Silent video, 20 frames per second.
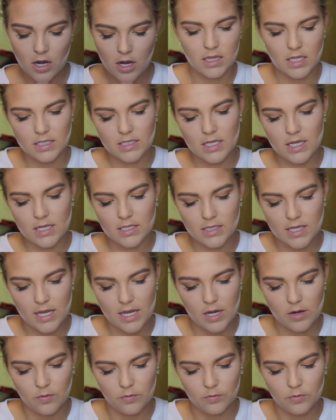This is
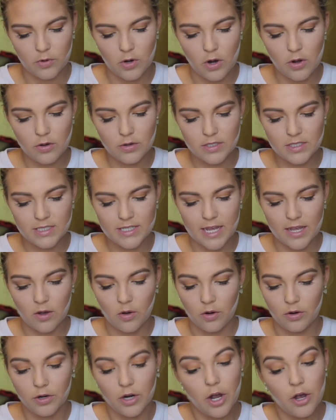Rose de
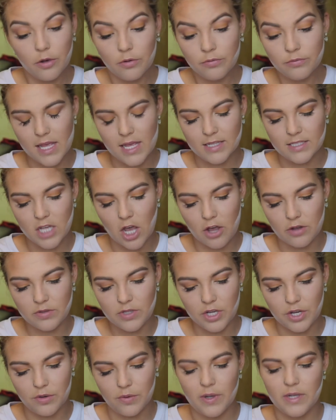Oro. It's
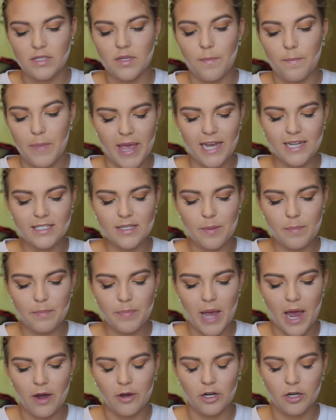02. It's a baked
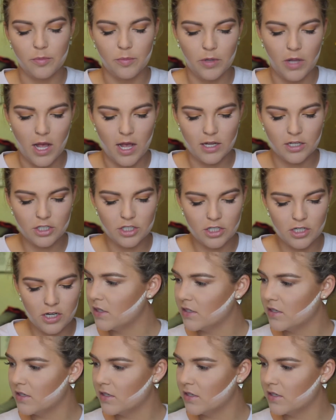powder blush.